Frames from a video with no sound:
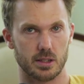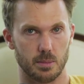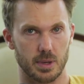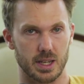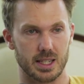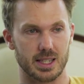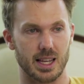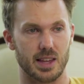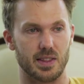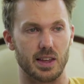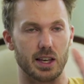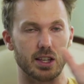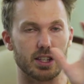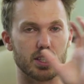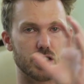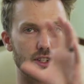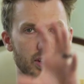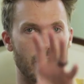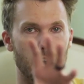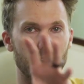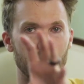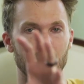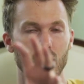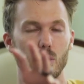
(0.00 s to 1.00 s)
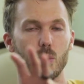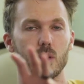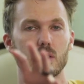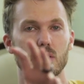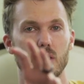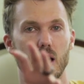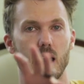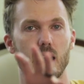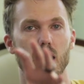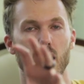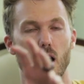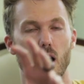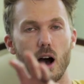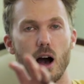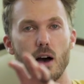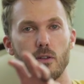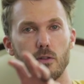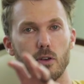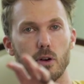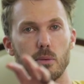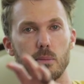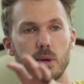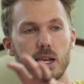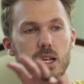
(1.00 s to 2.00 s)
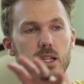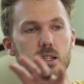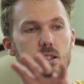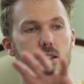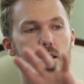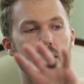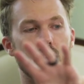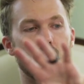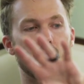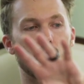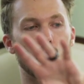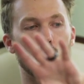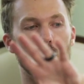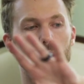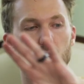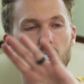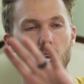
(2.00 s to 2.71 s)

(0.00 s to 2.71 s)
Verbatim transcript: Because I think starting with that offer means that when